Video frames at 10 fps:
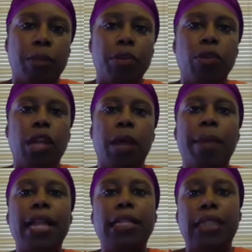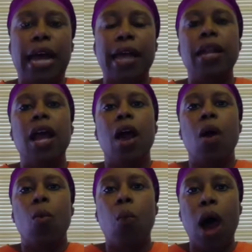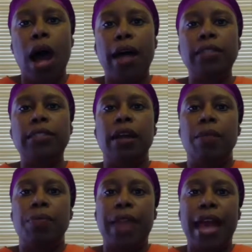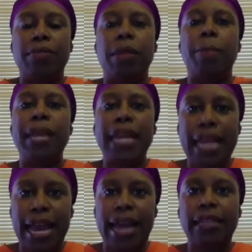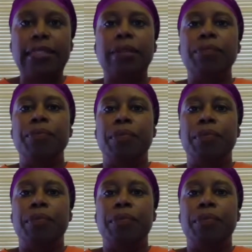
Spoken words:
Tribunal on Palestine was that the BDS,